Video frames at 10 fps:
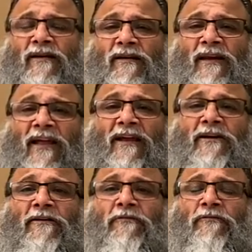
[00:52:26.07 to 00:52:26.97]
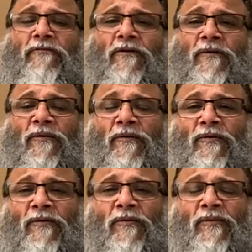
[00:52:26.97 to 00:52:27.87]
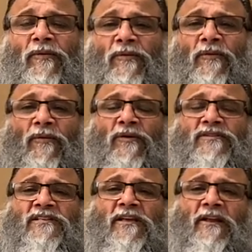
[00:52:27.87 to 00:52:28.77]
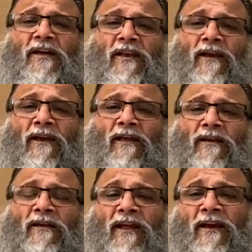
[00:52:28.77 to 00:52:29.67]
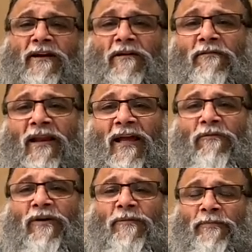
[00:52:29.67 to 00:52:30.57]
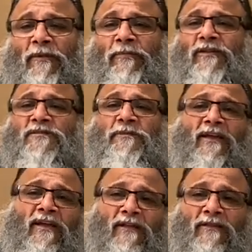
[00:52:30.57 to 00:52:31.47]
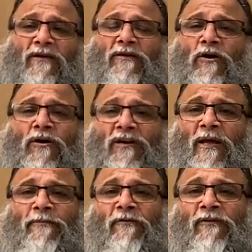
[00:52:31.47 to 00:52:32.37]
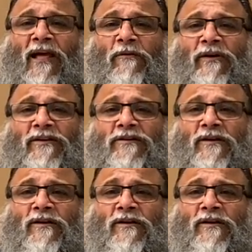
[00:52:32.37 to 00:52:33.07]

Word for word: negative uh, serial, negative language, people speaking the wrong type of language.